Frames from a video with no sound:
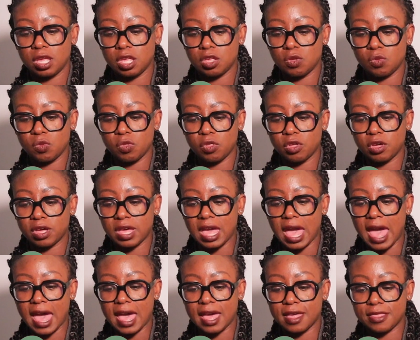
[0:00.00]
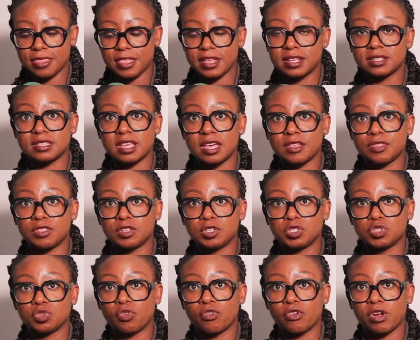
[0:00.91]
you look at things like the
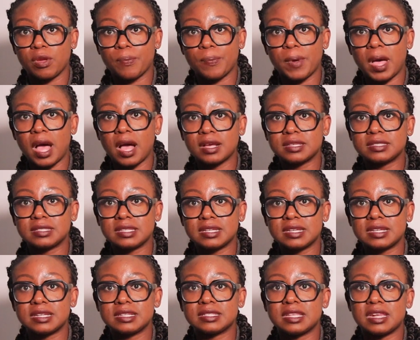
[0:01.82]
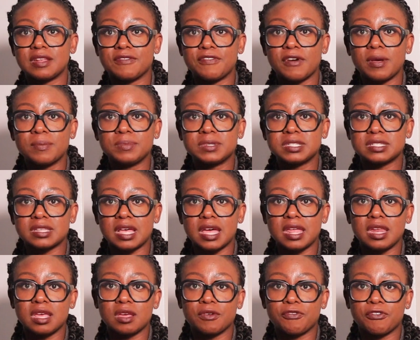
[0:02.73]
jewelry boxes, and if I'm
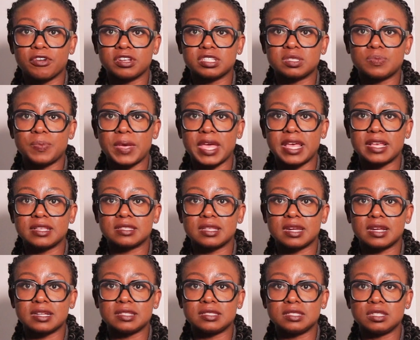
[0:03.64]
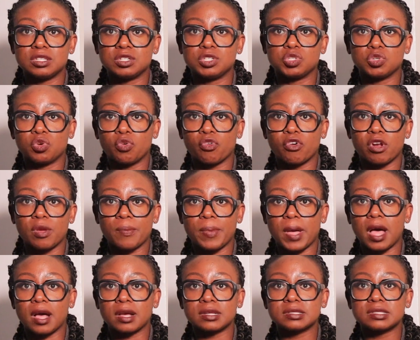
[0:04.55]
designing for a space and I see a jewelry
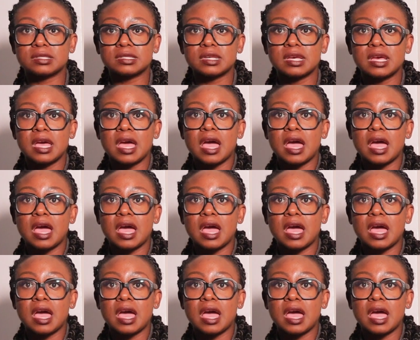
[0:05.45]
box,